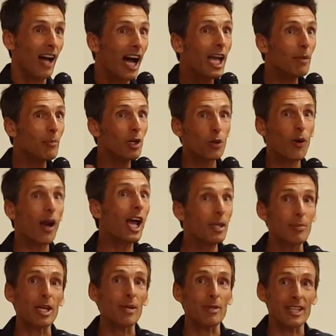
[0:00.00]
I am a
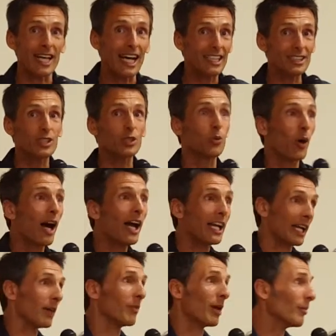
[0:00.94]
crybaby. That's who I
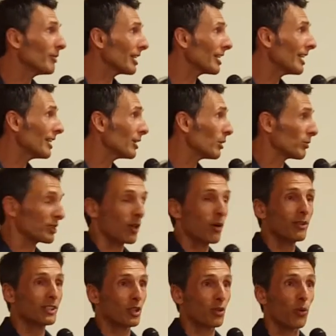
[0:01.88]
am. I'm the kid that was
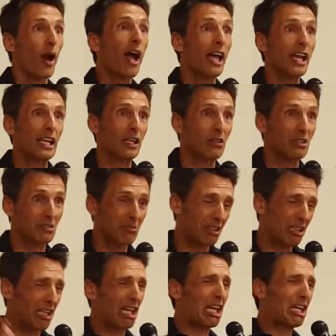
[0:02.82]
always crying.
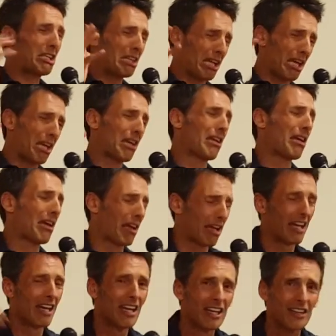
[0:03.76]

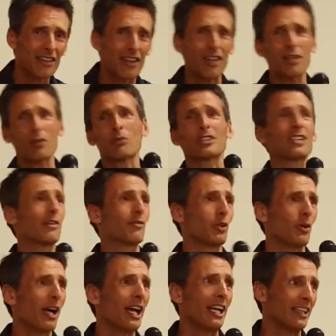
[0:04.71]
Nothing was
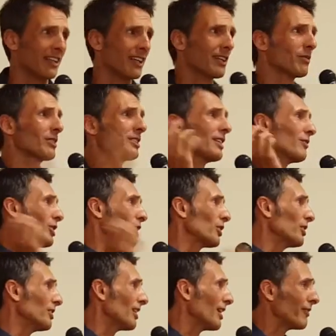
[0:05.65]
ever right. Nothing was ever
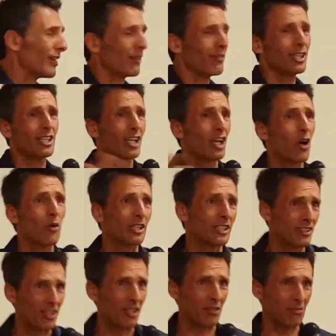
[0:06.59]
good enough. Everything
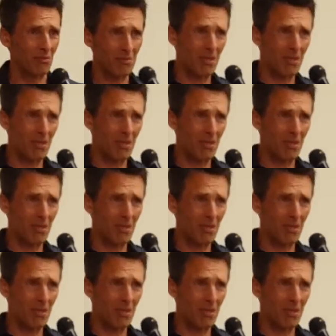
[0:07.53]
always hurt.